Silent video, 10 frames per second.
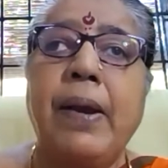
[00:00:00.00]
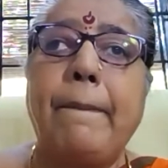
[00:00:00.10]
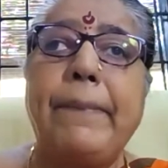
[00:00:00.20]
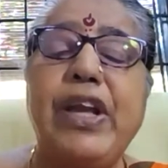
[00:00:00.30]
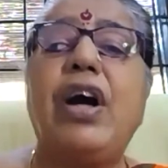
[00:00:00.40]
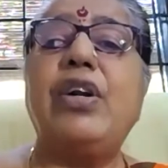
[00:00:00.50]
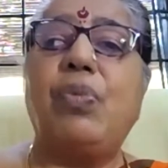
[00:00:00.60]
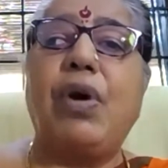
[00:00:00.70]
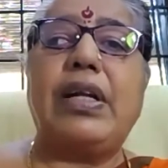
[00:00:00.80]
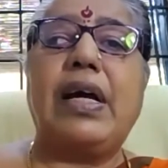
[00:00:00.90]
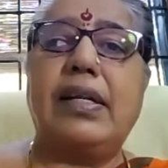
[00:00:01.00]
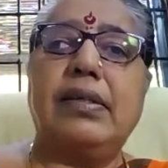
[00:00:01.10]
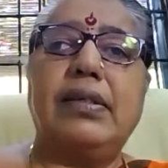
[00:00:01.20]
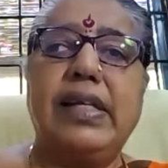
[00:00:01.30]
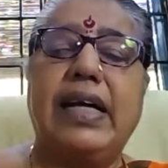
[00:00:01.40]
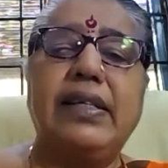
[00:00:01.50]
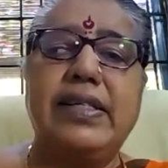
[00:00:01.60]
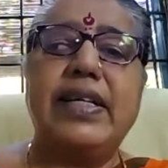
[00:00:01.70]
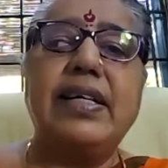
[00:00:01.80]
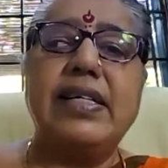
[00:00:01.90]
beyond what are the other
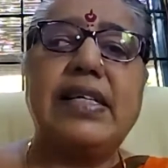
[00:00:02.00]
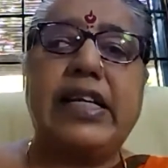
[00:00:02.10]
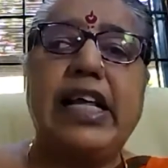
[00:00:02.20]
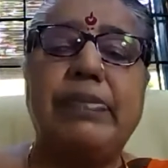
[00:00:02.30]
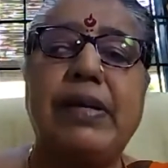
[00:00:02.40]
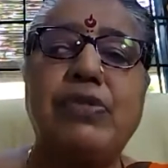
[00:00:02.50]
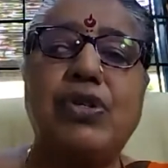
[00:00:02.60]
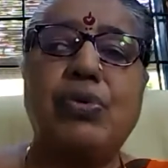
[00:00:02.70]
triggers that help them